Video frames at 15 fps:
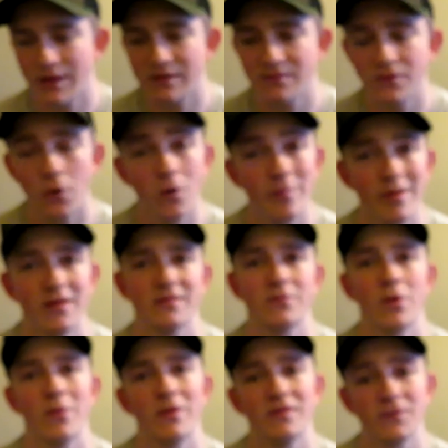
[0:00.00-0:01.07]
his dog passed
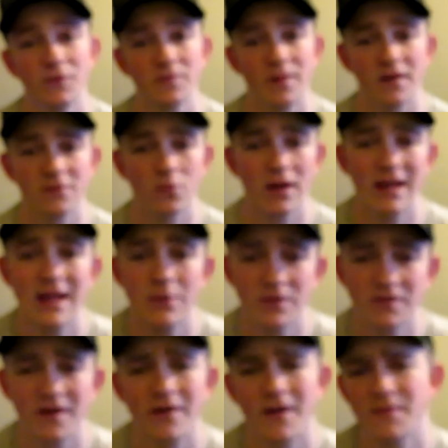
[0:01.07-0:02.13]
away, when Zeus passed away, he
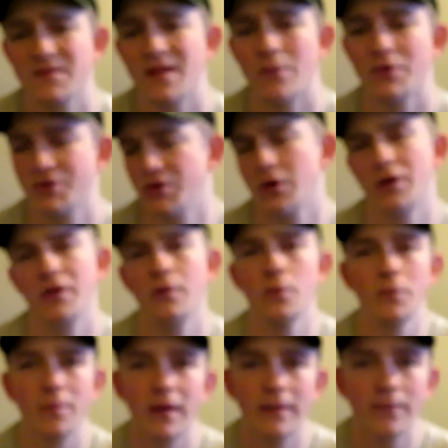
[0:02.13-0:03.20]
was very upset, which, you know, you
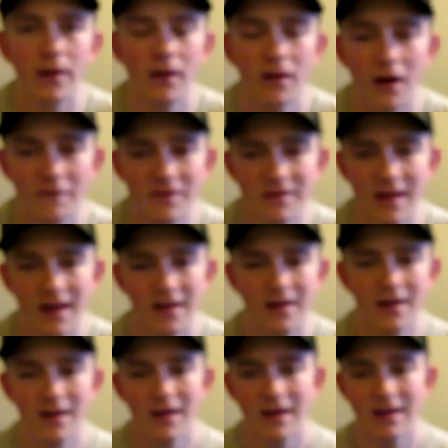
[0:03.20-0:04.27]
would be. But other than that,
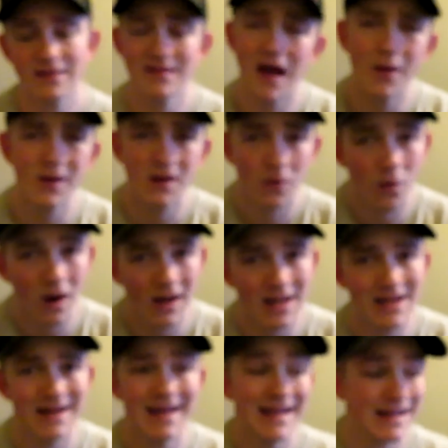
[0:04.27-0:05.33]
he's now in
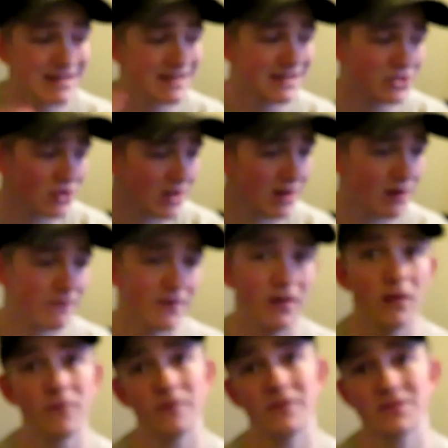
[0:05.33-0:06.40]
Hawaii, and he is literally loving
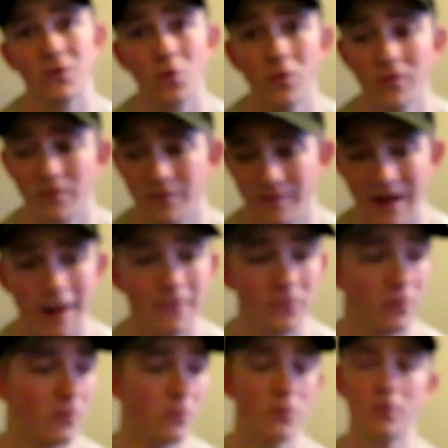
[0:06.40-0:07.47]
life with his all fam.
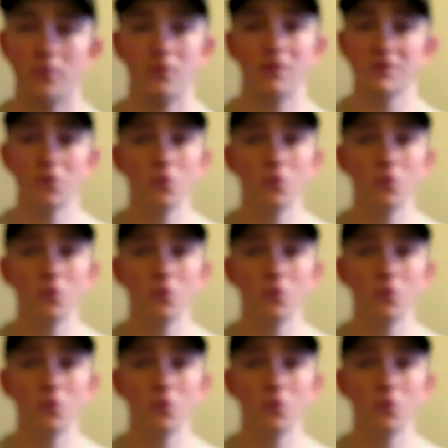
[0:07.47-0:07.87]
Well, his